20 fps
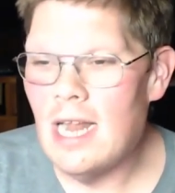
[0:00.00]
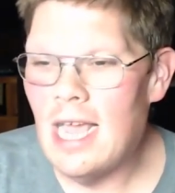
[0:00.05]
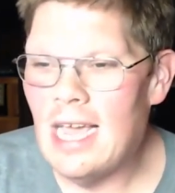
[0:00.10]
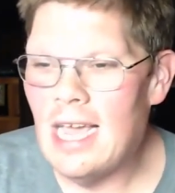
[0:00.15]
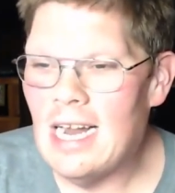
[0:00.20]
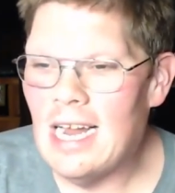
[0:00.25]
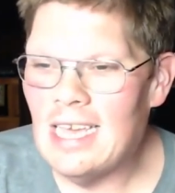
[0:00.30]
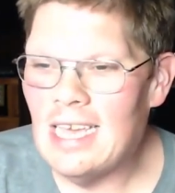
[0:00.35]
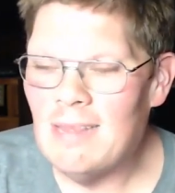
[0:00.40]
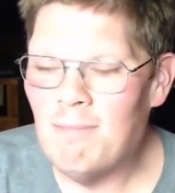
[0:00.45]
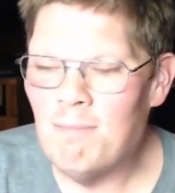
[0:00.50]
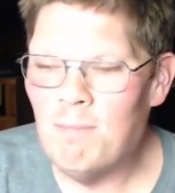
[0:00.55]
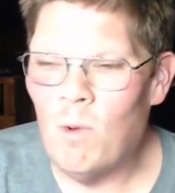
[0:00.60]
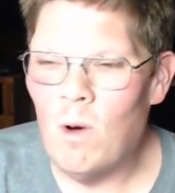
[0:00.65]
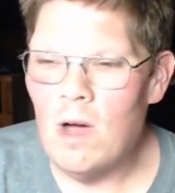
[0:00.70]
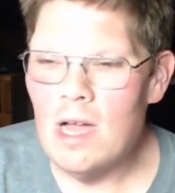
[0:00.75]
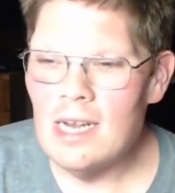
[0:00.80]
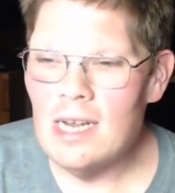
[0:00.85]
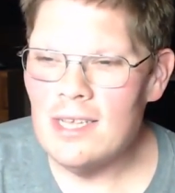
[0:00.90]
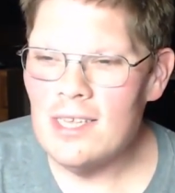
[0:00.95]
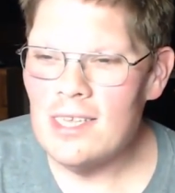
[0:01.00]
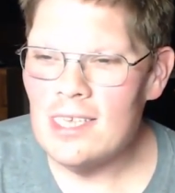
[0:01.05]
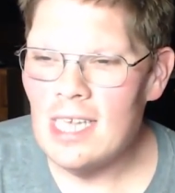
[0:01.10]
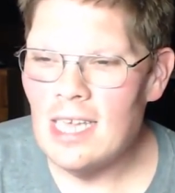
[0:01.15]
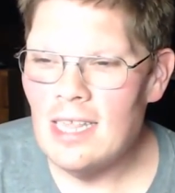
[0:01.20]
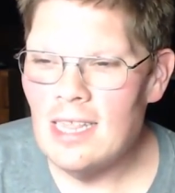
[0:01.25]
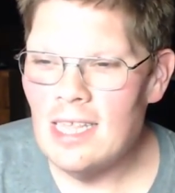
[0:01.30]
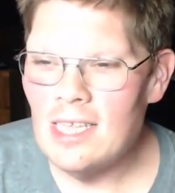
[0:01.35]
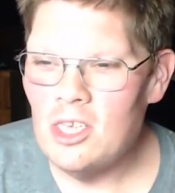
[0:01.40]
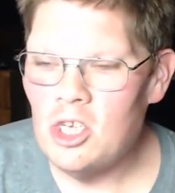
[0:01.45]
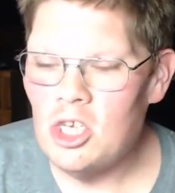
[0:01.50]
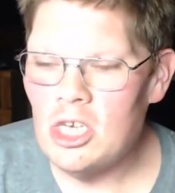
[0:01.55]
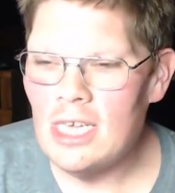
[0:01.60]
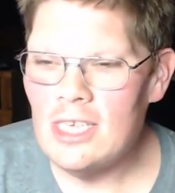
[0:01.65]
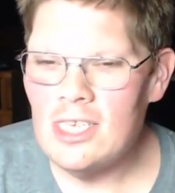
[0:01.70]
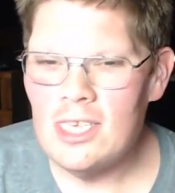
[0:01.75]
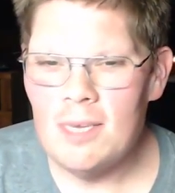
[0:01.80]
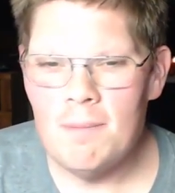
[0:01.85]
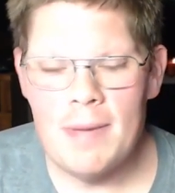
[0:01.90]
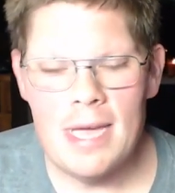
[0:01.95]
And I want to say that
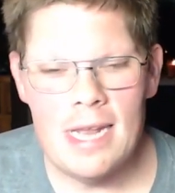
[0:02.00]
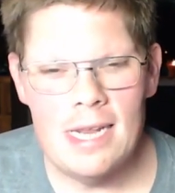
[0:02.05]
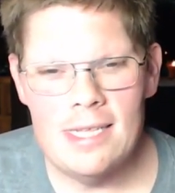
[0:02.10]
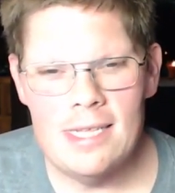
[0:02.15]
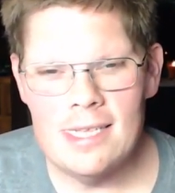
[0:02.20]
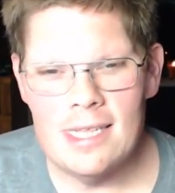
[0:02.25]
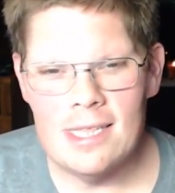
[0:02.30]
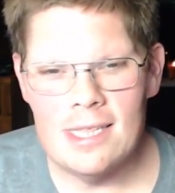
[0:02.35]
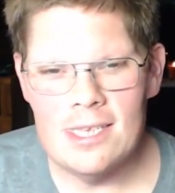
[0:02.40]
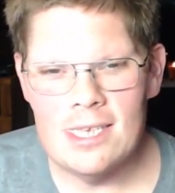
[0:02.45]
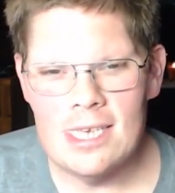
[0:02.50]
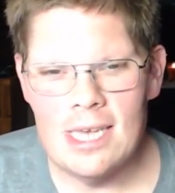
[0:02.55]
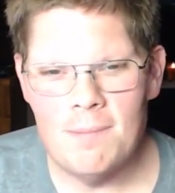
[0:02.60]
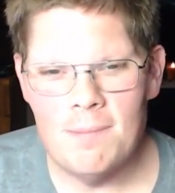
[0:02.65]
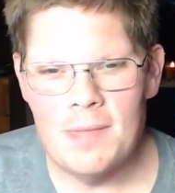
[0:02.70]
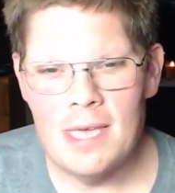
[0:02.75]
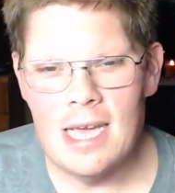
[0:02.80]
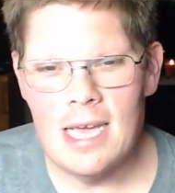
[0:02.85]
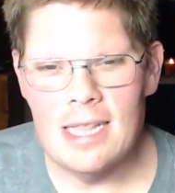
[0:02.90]
J.C. Penney did the same thing.